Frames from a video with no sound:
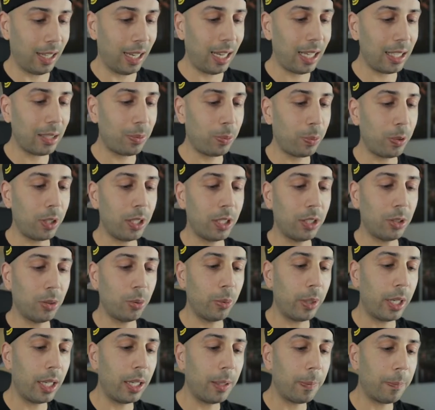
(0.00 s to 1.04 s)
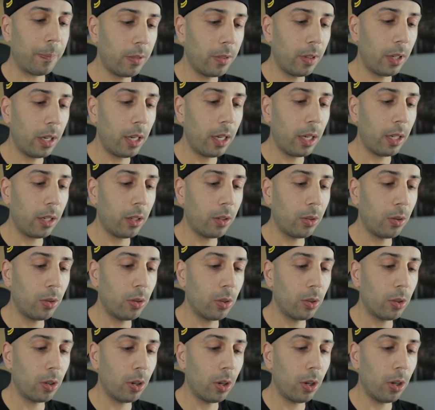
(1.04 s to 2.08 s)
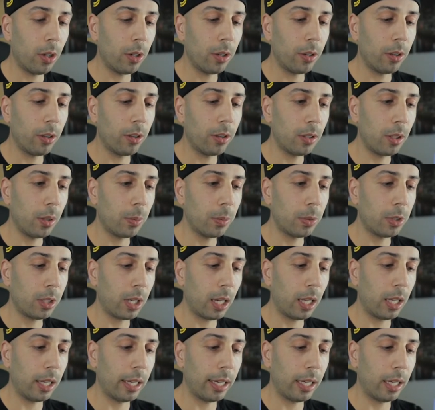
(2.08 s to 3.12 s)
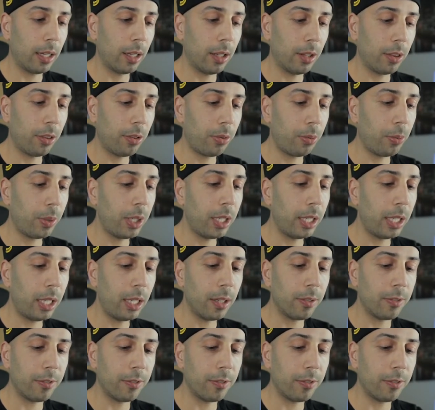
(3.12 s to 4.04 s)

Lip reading: That's pretty sweet. Very cool card. Almost got like a 3D